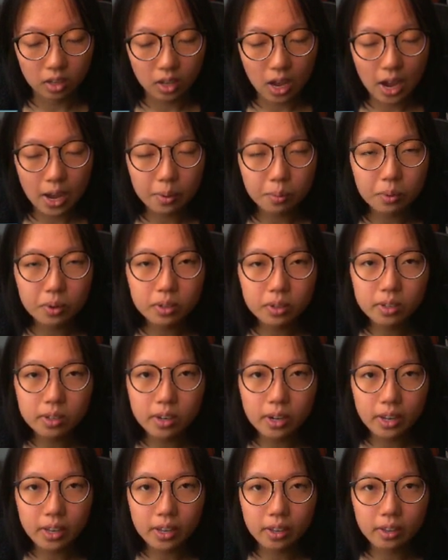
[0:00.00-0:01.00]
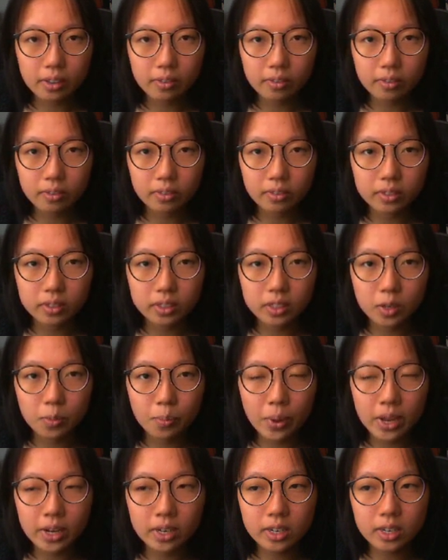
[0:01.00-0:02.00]
I wonder if,
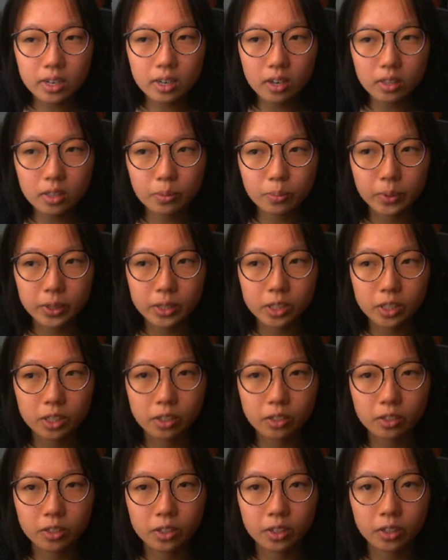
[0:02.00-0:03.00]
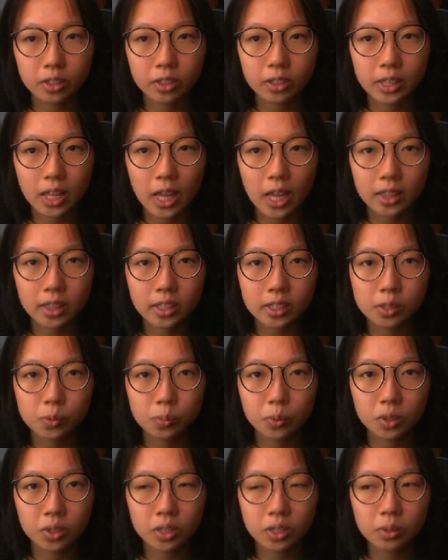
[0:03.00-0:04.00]
depending on the material that this
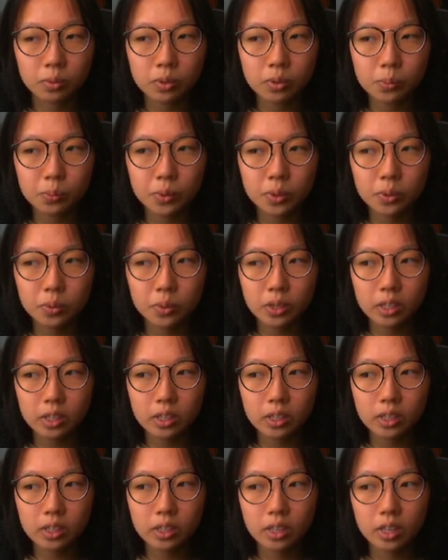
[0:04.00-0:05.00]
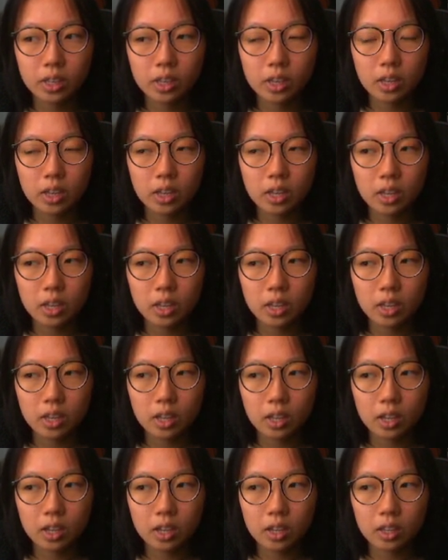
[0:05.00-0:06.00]
building was built with,
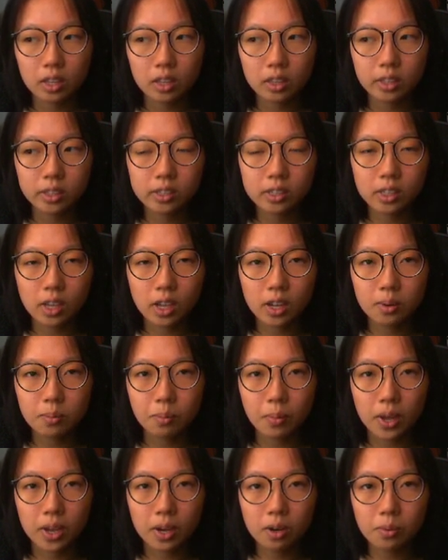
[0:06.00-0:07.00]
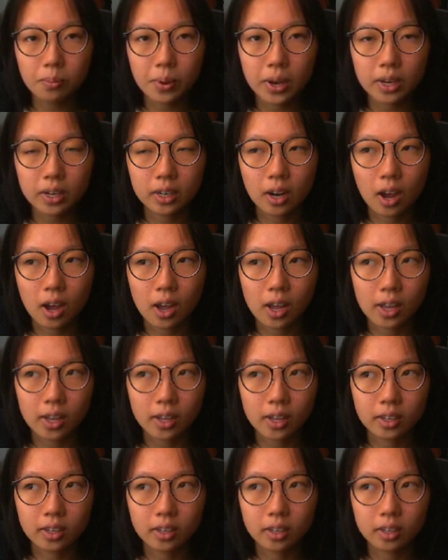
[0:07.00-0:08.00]
the sun may or may not